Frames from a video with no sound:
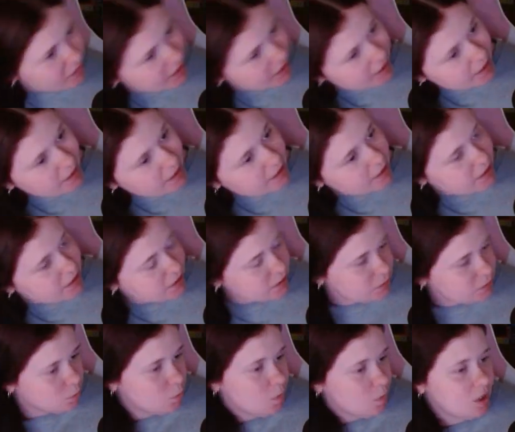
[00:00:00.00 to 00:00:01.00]
it
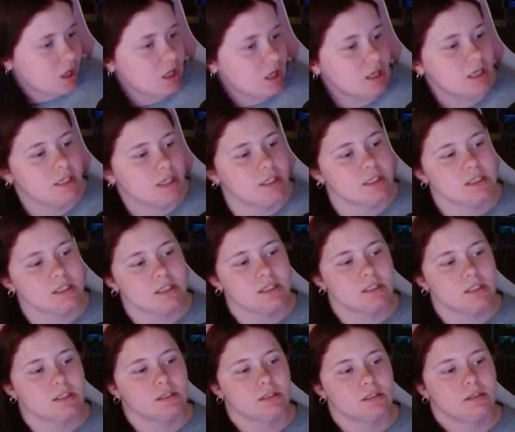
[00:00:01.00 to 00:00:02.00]

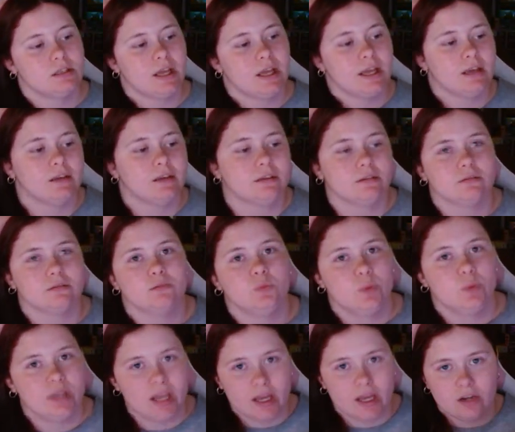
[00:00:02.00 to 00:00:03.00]
was like
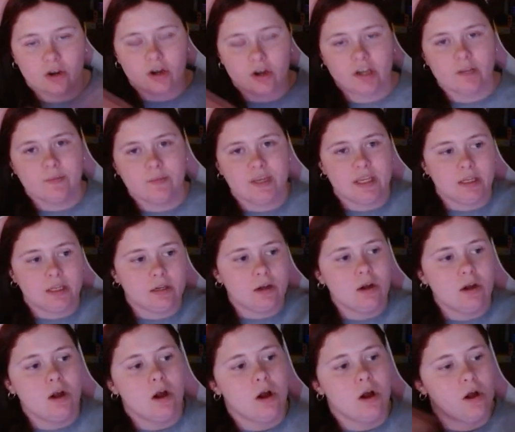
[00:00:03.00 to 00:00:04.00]
we had already been,
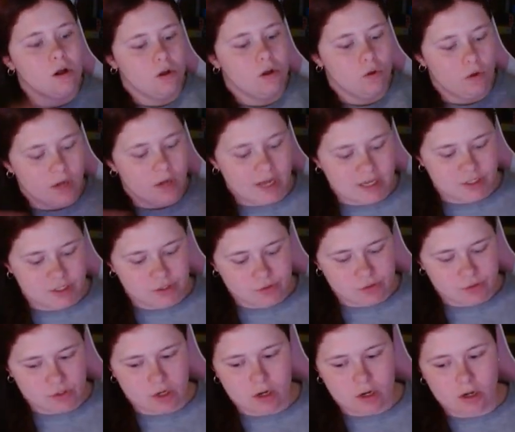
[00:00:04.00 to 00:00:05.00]
as you
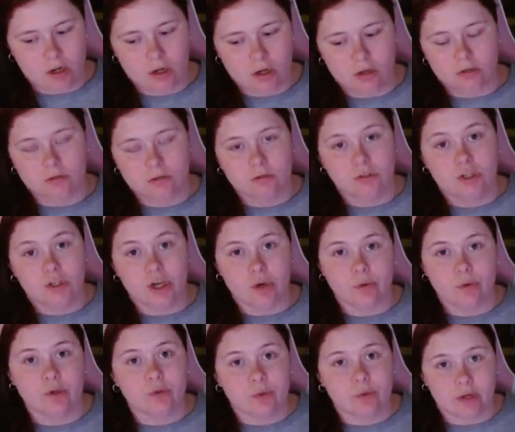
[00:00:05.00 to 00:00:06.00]
saw,
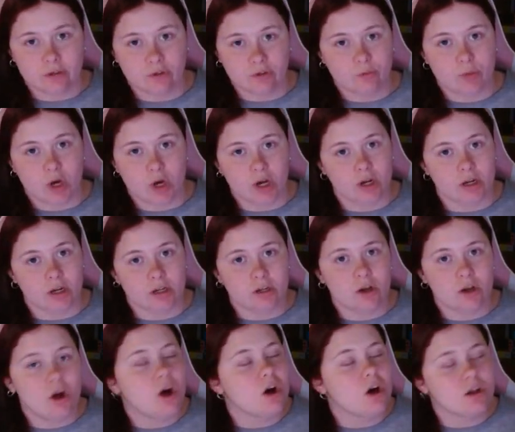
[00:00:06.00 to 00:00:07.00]
going around the park
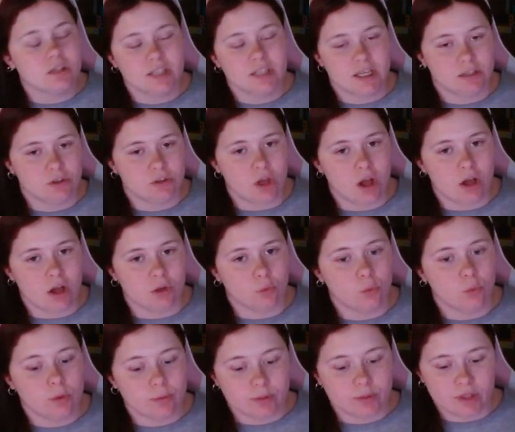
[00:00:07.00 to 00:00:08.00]
all day long.
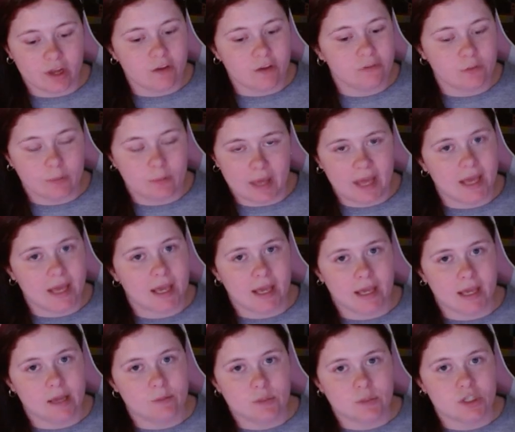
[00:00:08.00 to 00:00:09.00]
We were there from 8
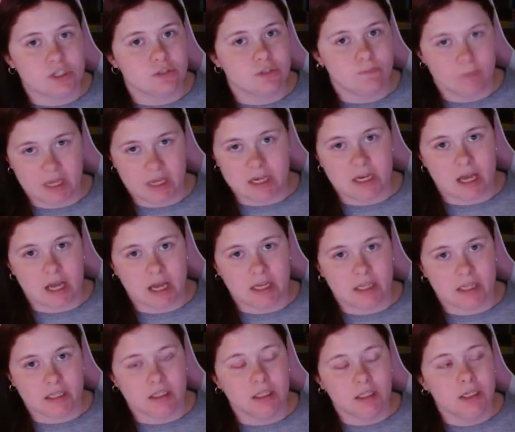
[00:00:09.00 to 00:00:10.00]
a.m. to midnight.